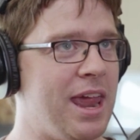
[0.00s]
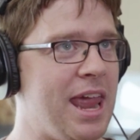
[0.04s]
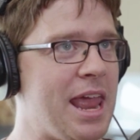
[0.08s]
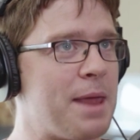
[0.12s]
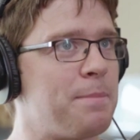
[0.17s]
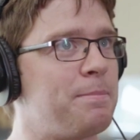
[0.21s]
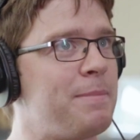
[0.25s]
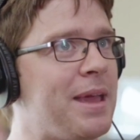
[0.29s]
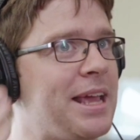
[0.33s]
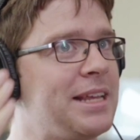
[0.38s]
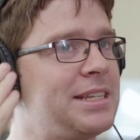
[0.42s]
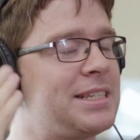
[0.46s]

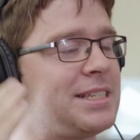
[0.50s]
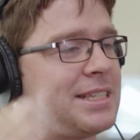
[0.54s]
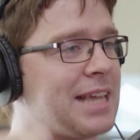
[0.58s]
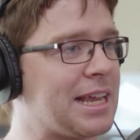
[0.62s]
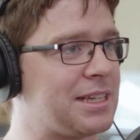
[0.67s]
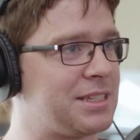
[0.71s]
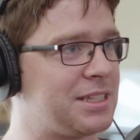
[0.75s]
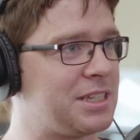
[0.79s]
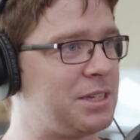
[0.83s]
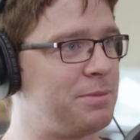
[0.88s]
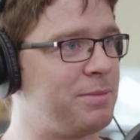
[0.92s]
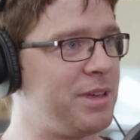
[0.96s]
it made
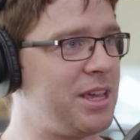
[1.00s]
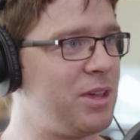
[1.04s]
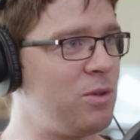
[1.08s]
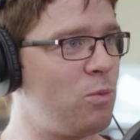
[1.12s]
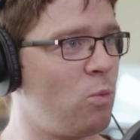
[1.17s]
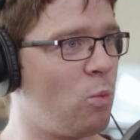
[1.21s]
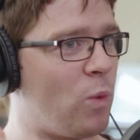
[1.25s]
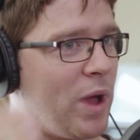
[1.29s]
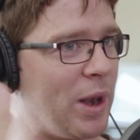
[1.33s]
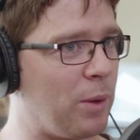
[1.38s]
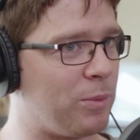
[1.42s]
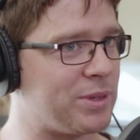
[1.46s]
sense to me
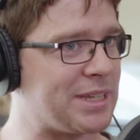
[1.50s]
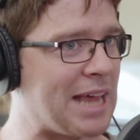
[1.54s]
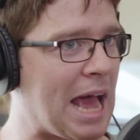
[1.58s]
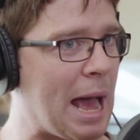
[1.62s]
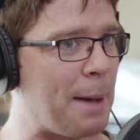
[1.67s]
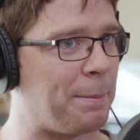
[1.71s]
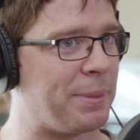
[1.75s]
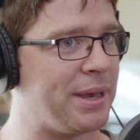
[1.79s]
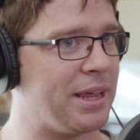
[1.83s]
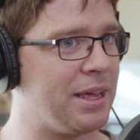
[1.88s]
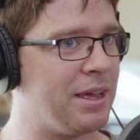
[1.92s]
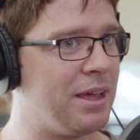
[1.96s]
when it was
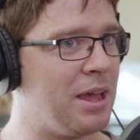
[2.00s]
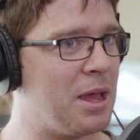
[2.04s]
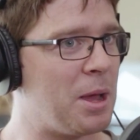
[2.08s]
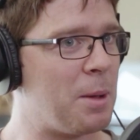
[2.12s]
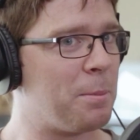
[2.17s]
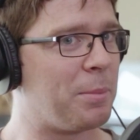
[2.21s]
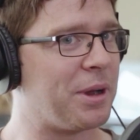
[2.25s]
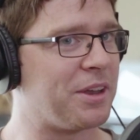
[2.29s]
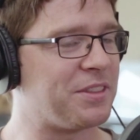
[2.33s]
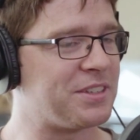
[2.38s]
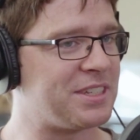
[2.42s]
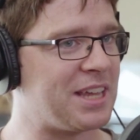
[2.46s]
happening.
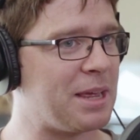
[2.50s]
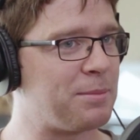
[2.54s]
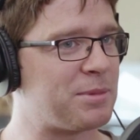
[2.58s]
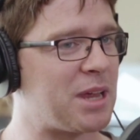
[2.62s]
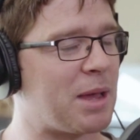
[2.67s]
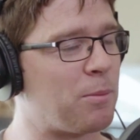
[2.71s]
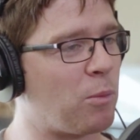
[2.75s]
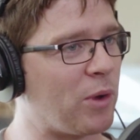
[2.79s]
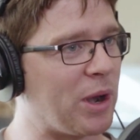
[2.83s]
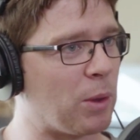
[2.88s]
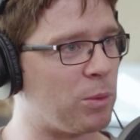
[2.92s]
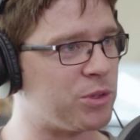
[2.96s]
But at the same
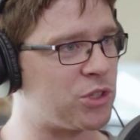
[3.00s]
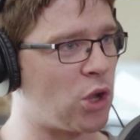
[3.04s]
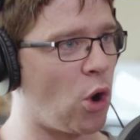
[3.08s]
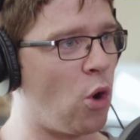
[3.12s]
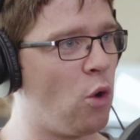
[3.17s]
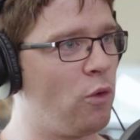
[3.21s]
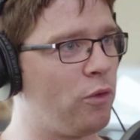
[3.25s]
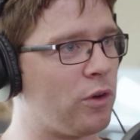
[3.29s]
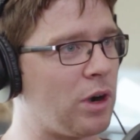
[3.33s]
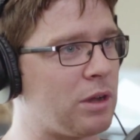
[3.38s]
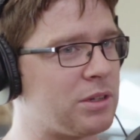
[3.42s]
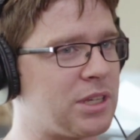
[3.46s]
time, when it was
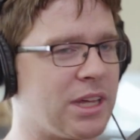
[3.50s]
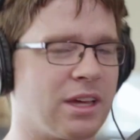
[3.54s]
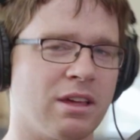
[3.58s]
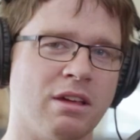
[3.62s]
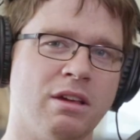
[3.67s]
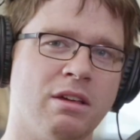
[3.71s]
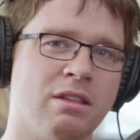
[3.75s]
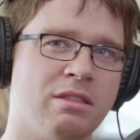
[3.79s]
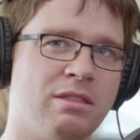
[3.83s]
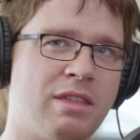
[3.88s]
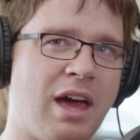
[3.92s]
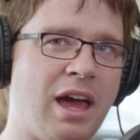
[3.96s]
over, I was like,
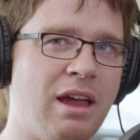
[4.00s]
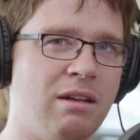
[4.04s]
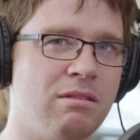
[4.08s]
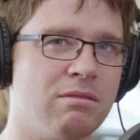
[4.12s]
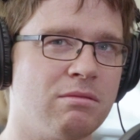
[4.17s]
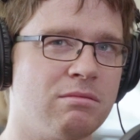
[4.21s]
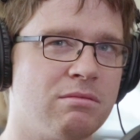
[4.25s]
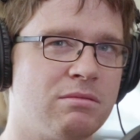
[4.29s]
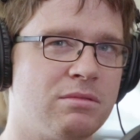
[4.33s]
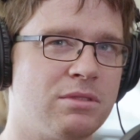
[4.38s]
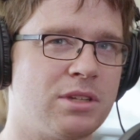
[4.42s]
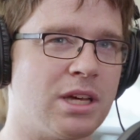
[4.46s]
that
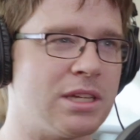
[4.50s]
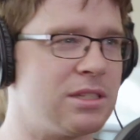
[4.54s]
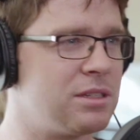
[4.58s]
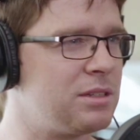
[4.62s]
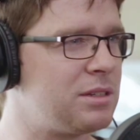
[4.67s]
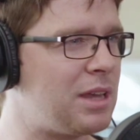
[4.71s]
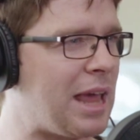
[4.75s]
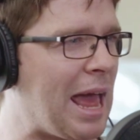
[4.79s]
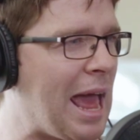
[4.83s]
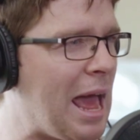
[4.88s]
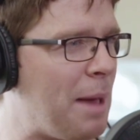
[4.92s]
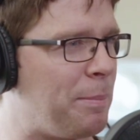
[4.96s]

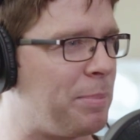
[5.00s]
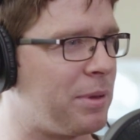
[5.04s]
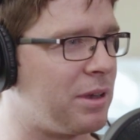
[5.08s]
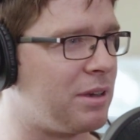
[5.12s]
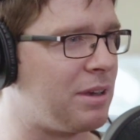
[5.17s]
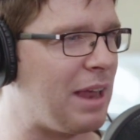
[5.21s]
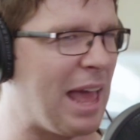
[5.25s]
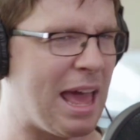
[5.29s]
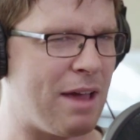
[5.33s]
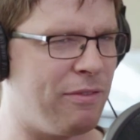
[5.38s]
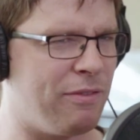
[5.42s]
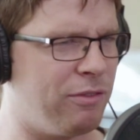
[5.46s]
doesn't
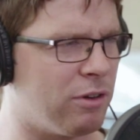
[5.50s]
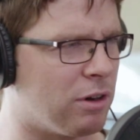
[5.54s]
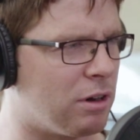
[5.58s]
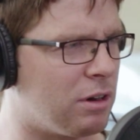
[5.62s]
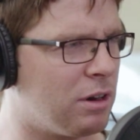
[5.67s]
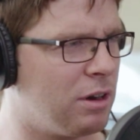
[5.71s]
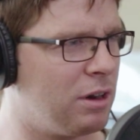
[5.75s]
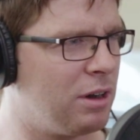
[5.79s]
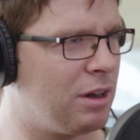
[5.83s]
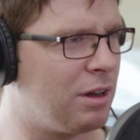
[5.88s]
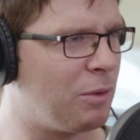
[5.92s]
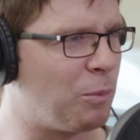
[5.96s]
happen ever.
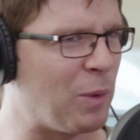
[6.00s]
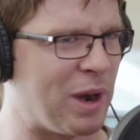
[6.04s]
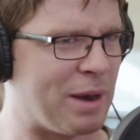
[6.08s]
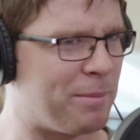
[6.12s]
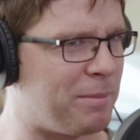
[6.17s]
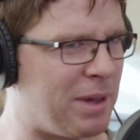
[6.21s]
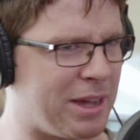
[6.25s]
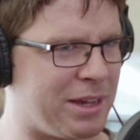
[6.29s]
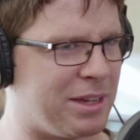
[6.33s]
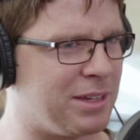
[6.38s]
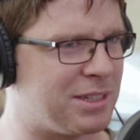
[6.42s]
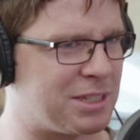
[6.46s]
When I'm
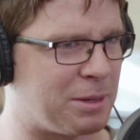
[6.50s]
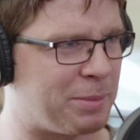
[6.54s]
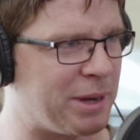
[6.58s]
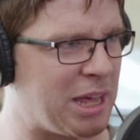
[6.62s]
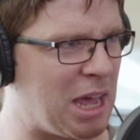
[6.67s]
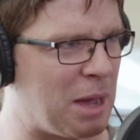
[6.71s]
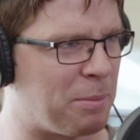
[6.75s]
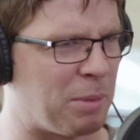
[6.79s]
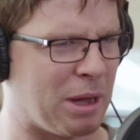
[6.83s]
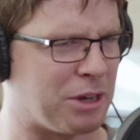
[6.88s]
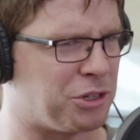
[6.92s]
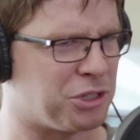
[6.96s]
miking somebody
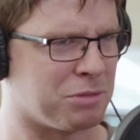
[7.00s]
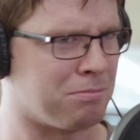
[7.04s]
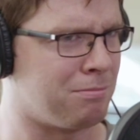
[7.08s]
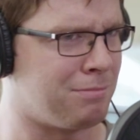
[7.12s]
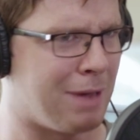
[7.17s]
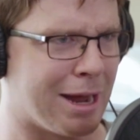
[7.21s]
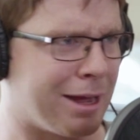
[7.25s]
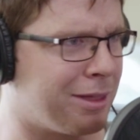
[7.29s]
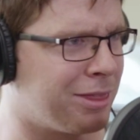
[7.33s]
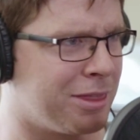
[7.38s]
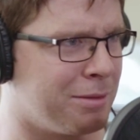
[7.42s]
up, I just mic